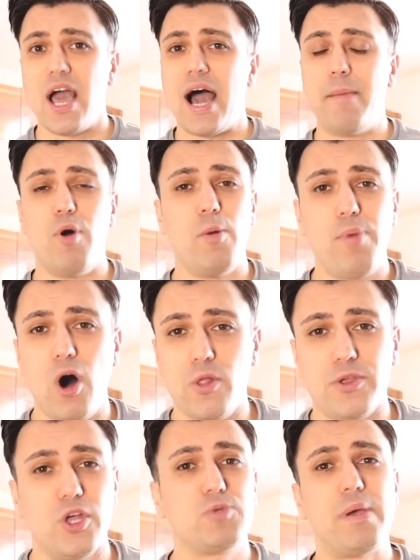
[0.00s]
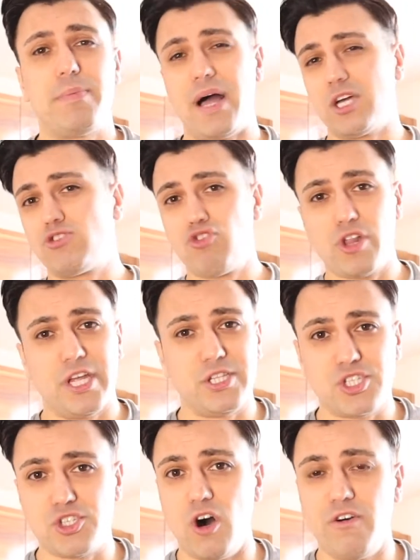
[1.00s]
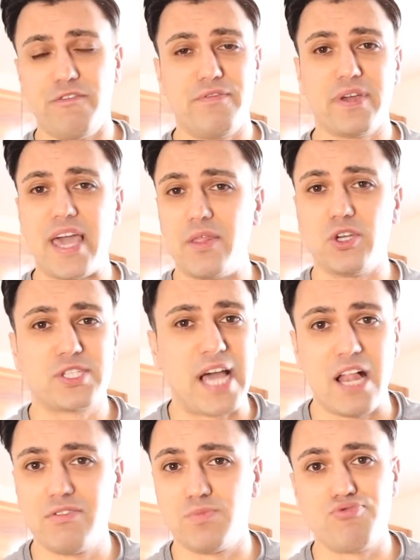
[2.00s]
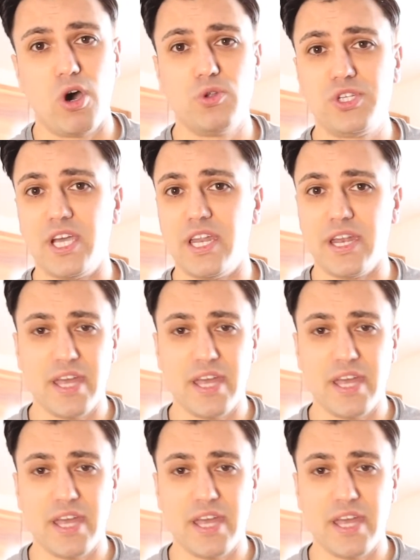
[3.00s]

and more importantly, those people that are struggling to sort of get those calories and protein in,